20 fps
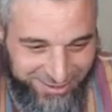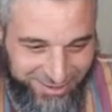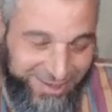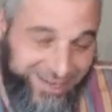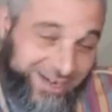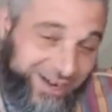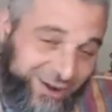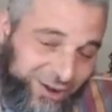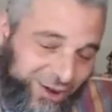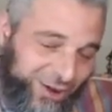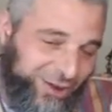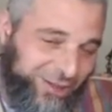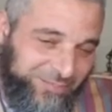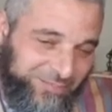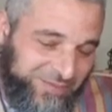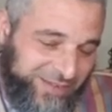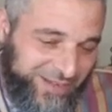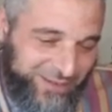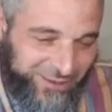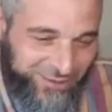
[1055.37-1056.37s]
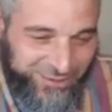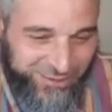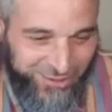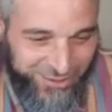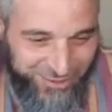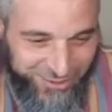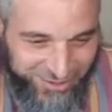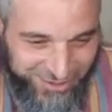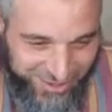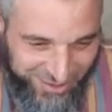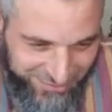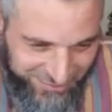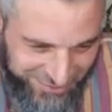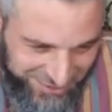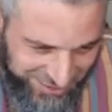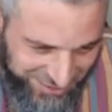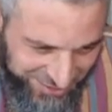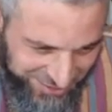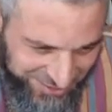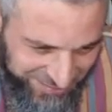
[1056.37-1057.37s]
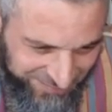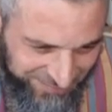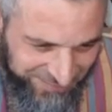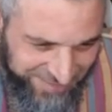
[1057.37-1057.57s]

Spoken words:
You're going to call, you know, social services.